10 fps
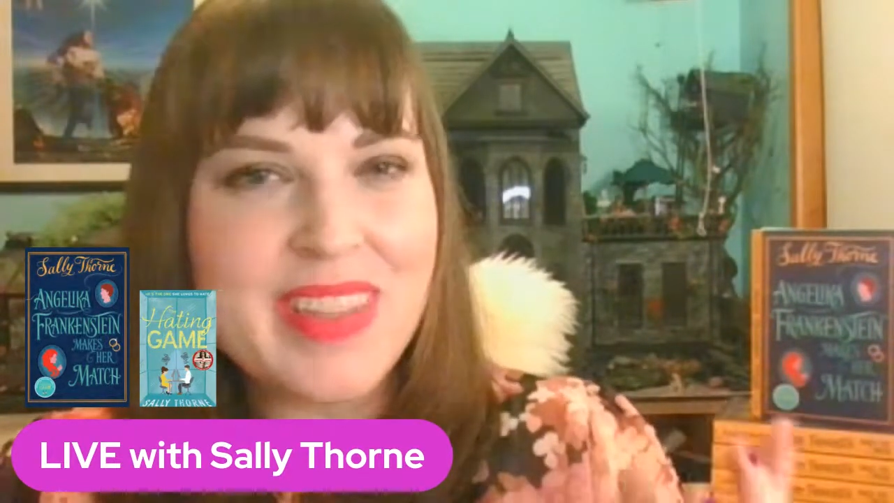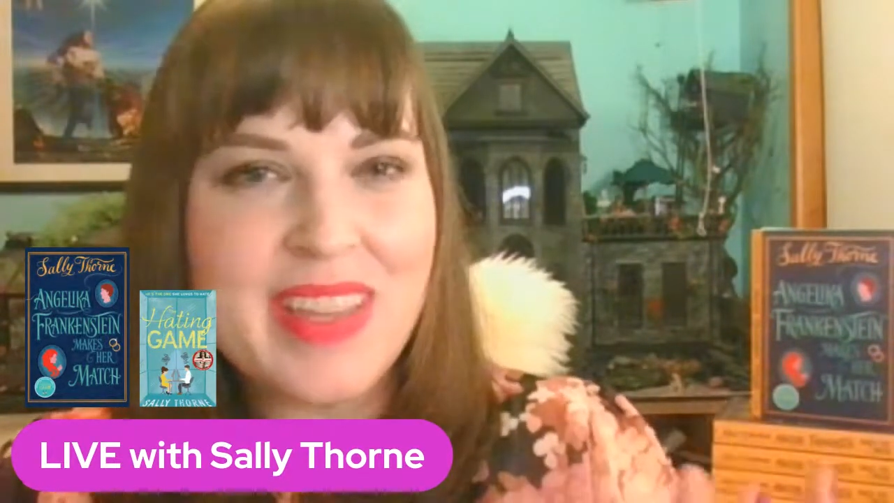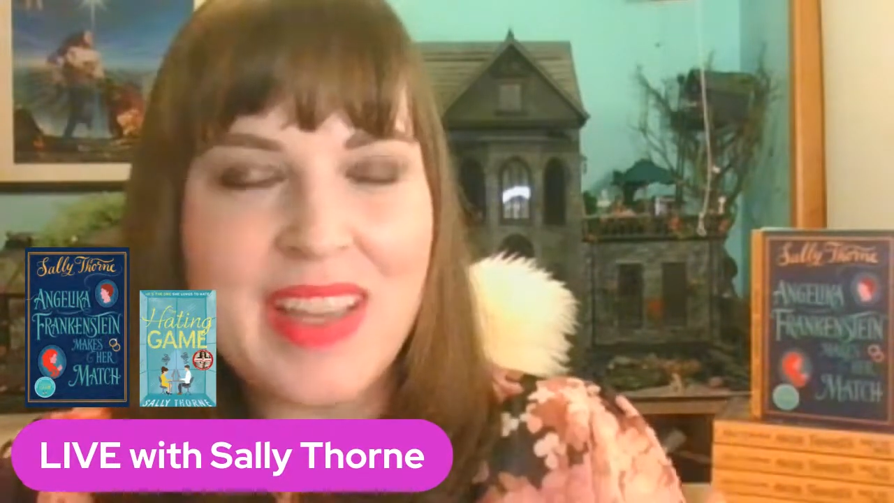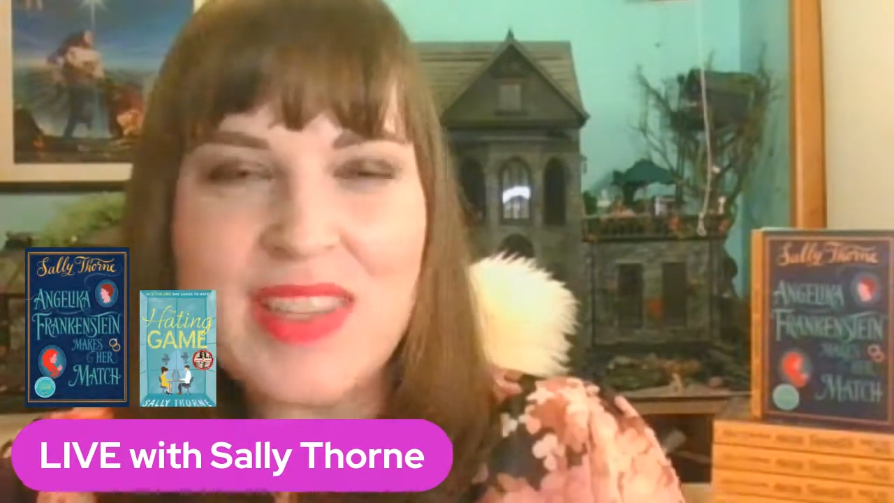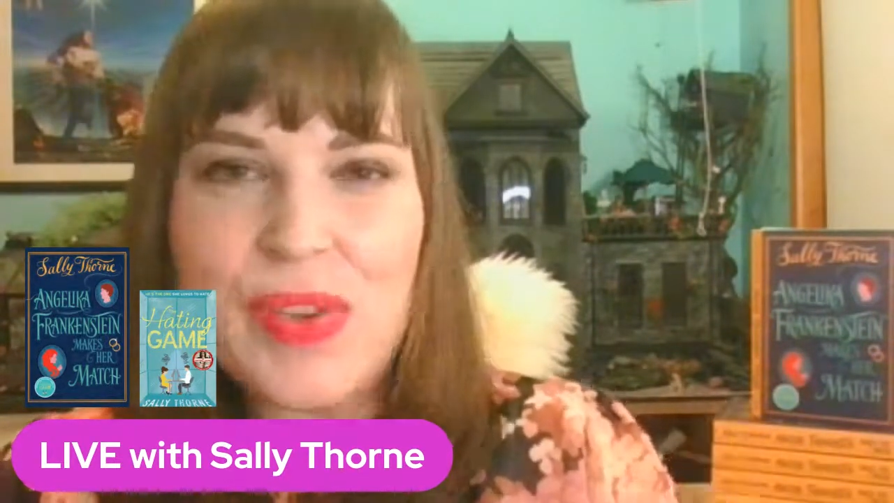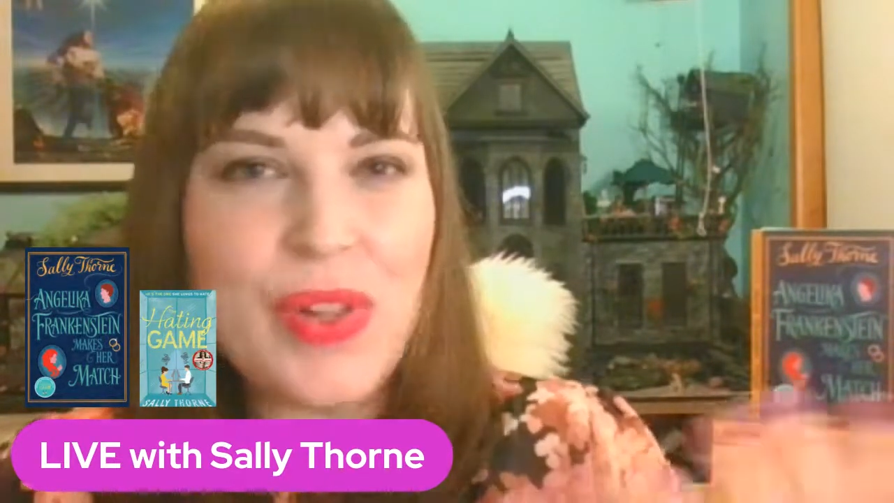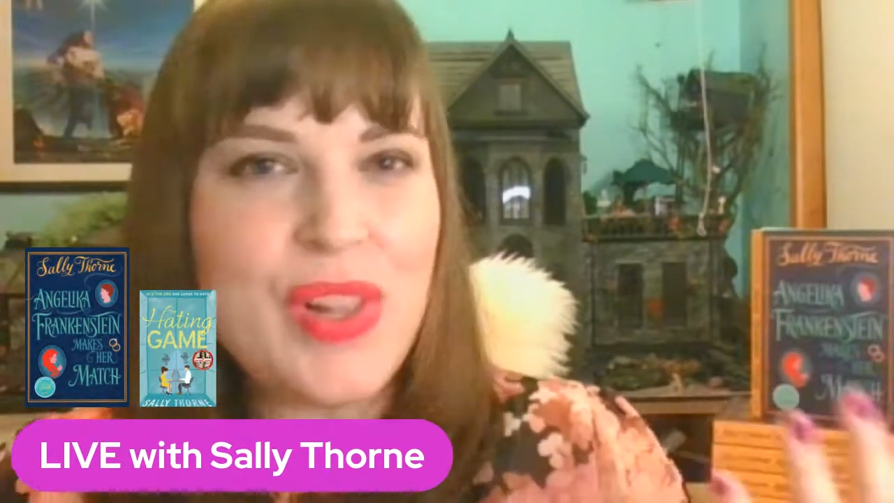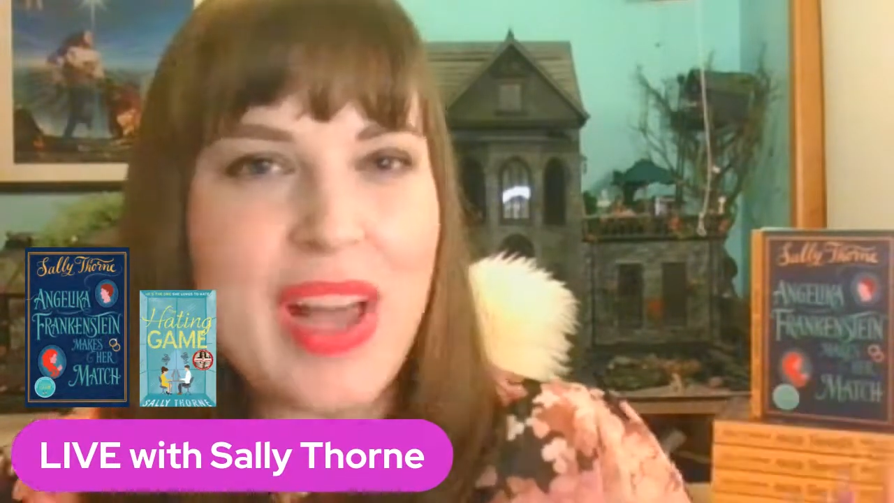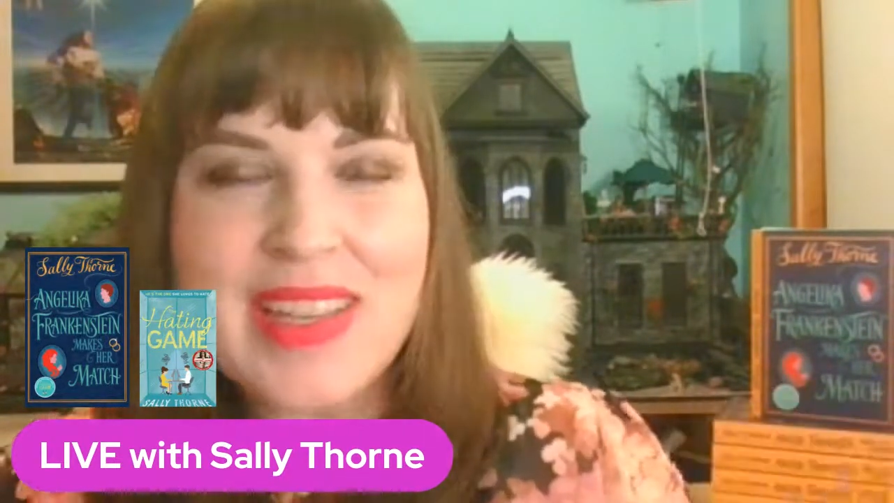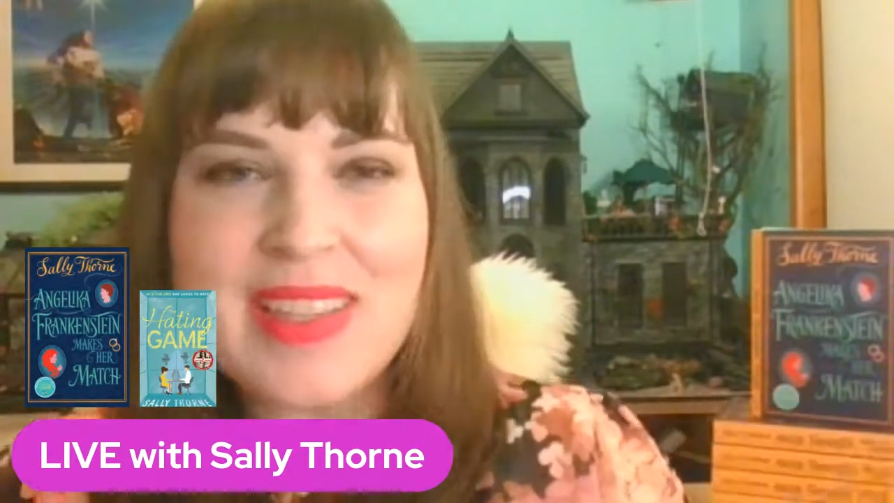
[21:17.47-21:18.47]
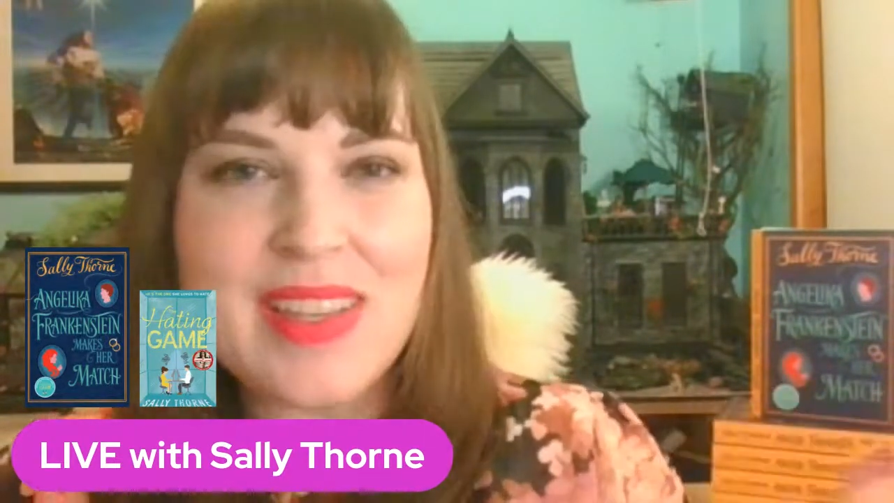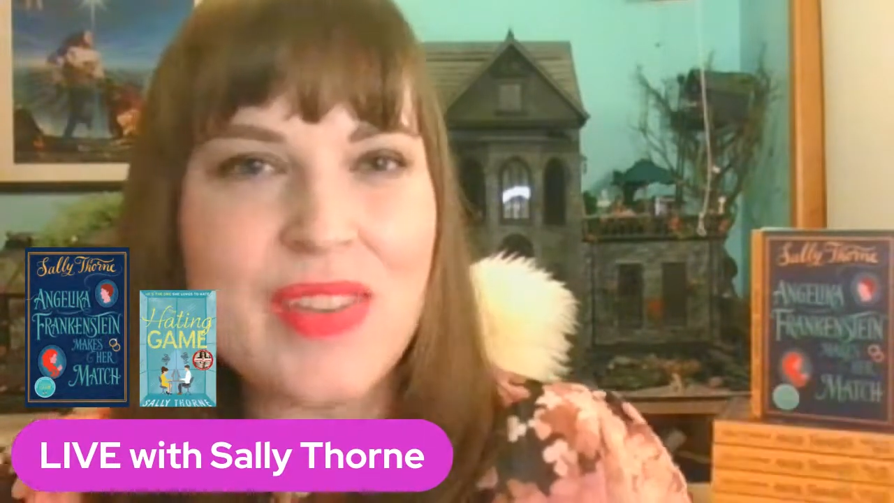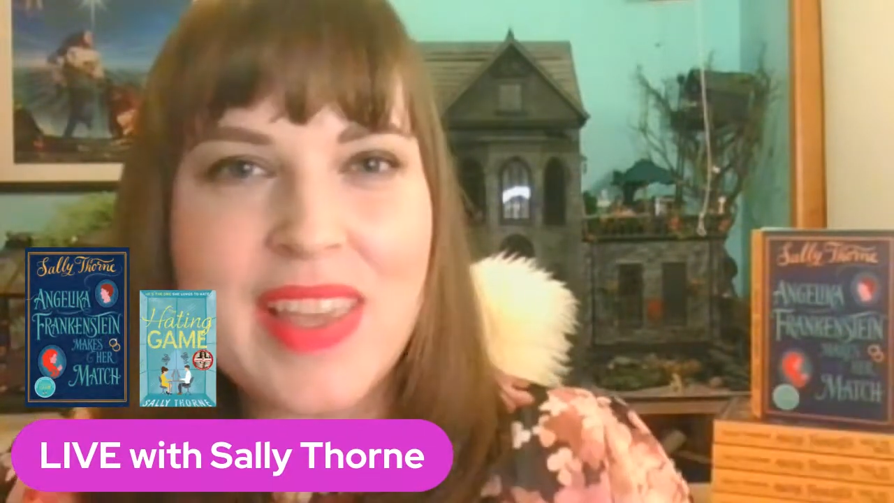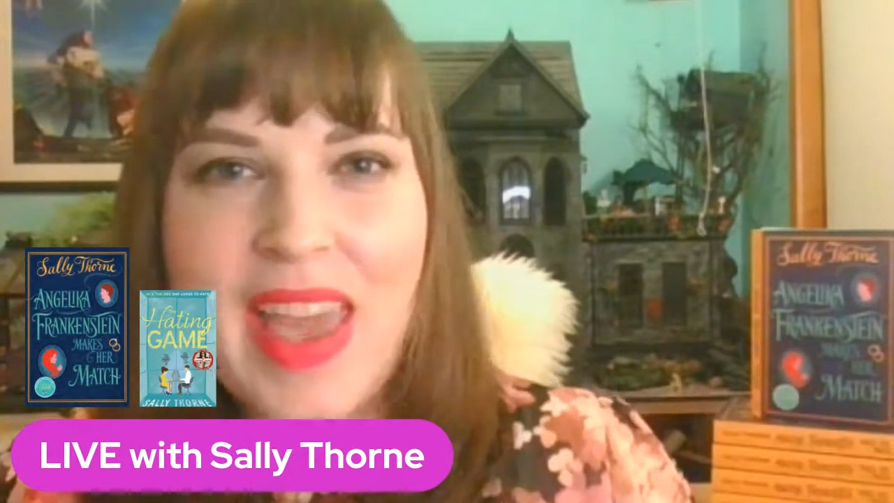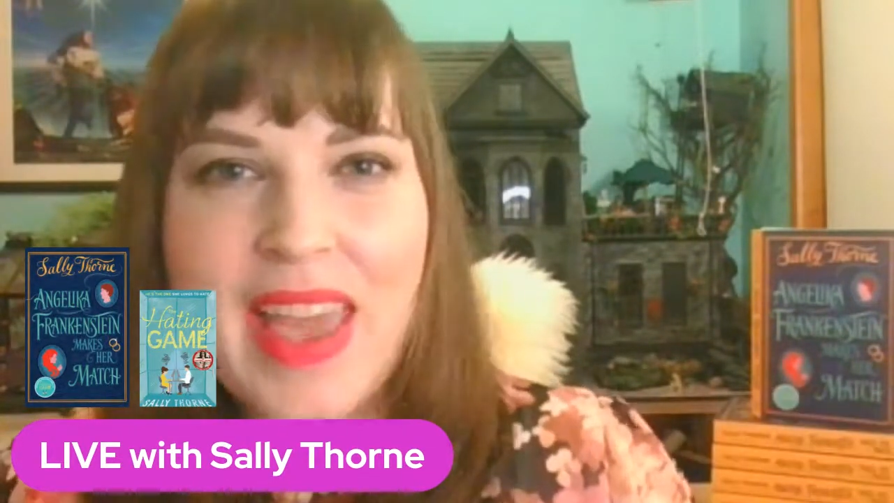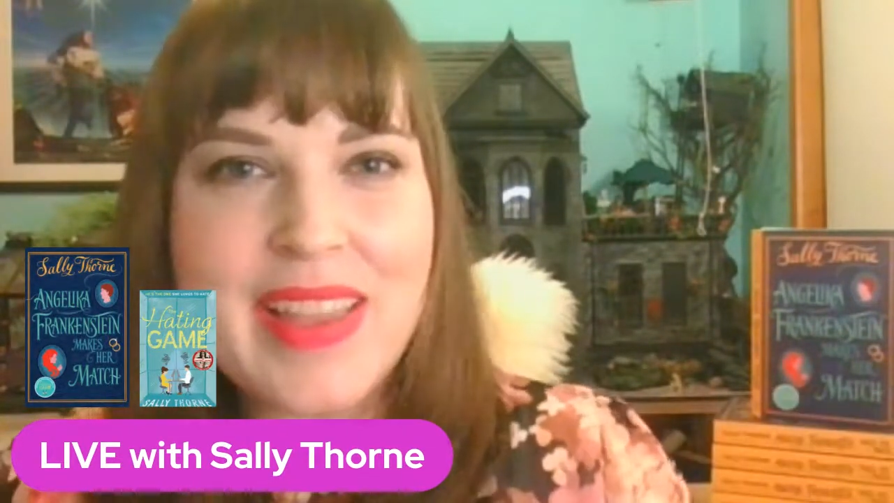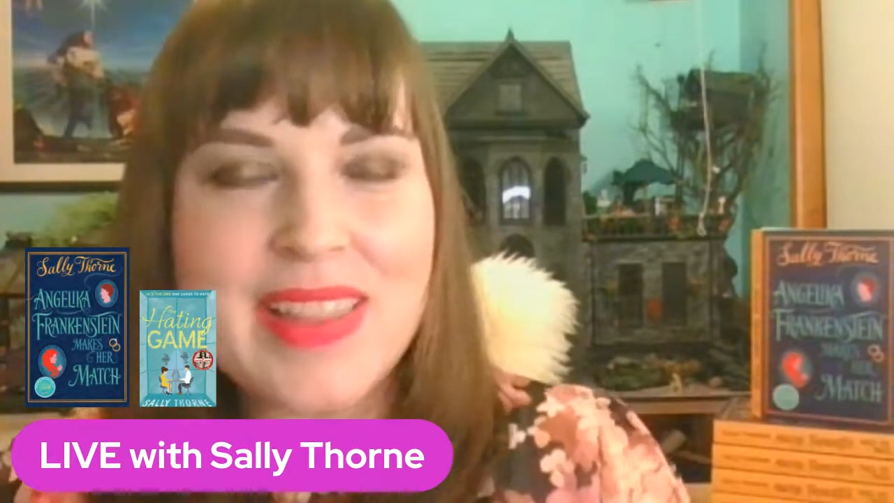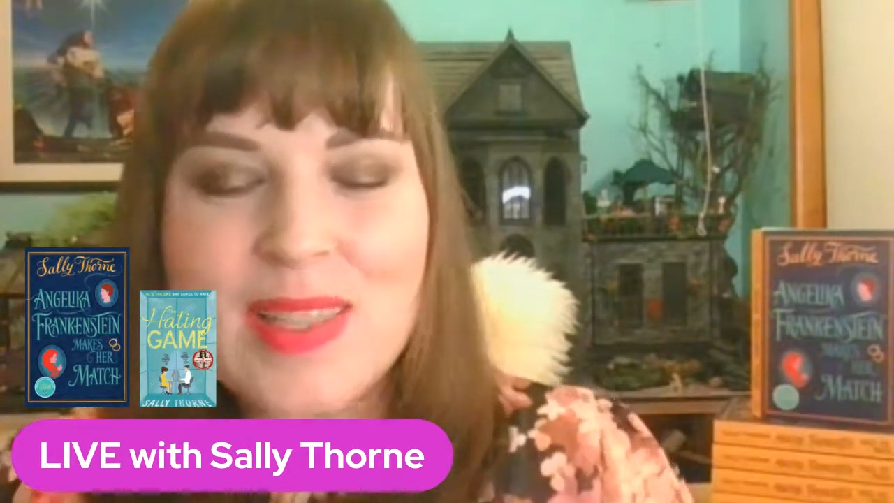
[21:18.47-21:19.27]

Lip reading: all icing on the cake at this